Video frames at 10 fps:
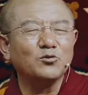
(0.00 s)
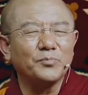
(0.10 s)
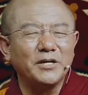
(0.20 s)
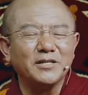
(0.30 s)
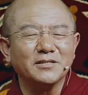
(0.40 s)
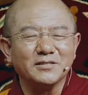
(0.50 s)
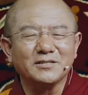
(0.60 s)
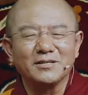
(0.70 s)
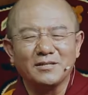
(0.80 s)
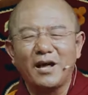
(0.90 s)

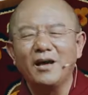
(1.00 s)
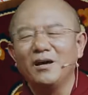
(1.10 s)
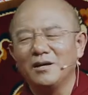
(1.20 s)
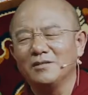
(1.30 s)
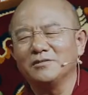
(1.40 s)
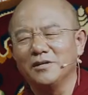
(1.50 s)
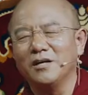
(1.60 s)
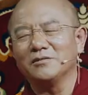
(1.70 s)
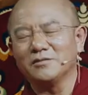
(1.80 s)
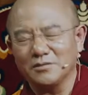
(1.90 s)
continuously
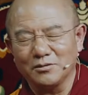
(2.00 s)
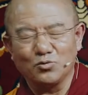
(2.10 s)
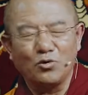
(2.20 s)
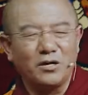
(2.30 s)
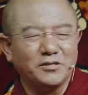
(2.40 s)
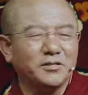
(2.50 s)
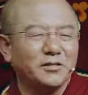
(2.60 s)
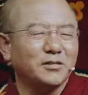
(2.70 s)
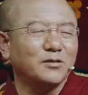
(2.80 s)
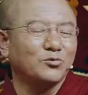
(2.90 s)
helping others.
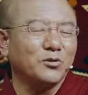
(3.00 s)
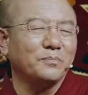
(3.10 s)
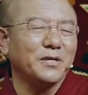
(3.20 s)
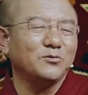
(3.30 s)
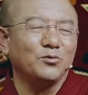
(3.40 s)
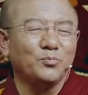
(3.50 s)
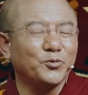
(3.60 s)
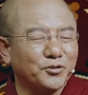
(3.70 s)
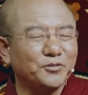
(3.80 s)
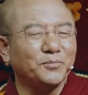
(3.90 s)
Of course,
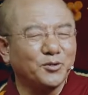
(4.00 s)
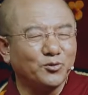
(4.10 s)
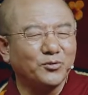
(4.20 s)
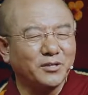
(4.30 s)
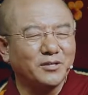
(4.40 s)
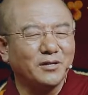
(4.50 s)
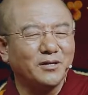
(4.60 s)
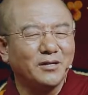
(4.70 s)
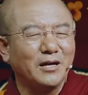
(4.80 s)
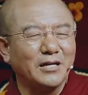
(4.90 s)
you should be
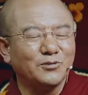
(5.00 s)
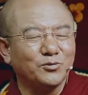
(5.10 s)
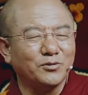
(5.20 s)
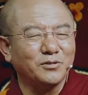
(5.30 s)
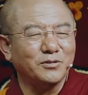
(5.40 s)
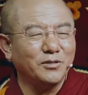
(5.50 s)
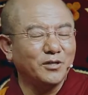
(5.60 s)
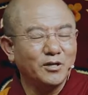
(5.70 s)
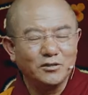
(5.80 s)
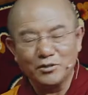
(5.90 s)
prepared
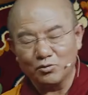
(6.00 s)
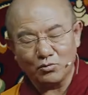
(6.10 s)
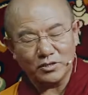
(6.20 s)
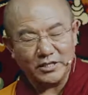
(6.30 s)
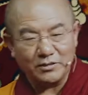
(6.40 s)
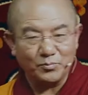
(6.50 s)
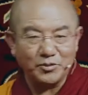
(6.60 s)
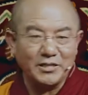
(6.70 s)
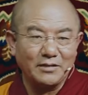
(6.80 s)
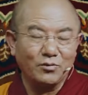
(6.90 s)
beforehand.
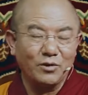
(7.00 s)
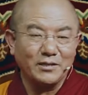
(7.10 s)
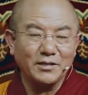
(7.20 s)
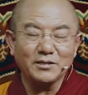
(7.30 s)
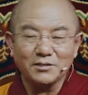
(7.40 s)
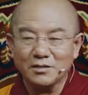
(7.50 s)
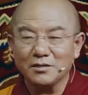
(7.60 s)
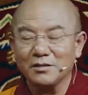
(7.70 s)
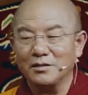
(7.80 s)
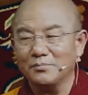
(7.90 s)
In
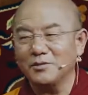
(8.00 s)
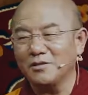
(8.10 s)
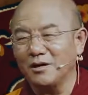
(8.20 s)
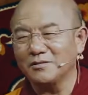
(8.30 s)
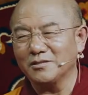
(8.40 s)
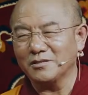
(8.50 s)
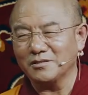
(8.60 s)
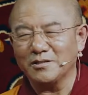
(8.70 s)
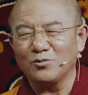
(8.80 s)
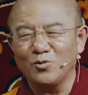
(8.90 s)
fact, helping
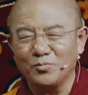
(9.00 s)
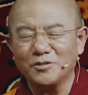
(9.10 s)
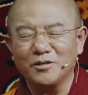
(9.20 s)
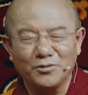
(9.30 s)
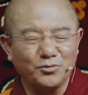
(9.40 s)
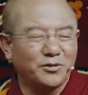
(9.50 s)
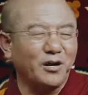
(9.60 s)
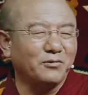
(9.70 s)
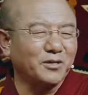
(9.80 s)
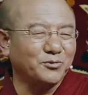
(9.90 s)
everyone is not
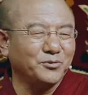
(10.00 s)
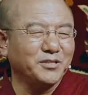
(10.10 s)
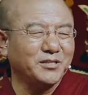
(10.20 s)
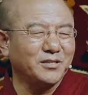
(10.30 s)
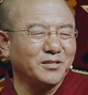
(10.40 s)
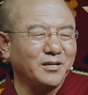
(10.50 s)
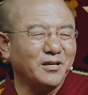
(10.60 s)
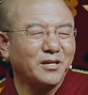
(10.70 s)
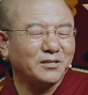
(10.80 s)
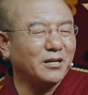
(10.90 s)
that easy.
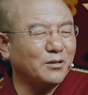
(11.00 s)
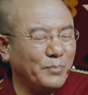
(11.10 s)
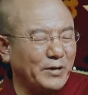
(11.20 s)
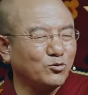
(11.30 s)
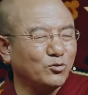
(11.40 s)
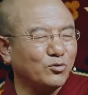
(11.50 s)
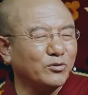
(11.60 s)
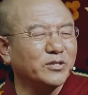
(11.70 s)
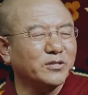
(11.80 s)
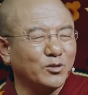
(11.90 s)
When
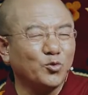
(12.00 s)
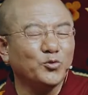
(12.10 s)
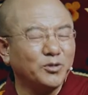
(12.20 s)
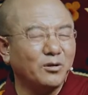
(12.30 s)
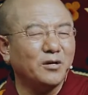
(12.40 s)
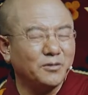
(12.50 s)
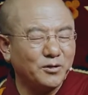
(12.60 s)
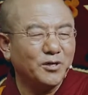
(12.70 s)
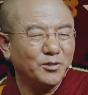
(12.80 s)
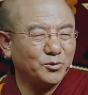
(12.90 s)
you do not see
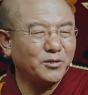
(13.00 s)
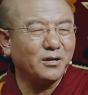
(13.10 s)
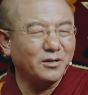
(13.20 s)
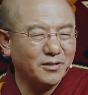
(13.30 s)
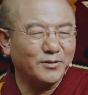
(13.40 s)
anyone,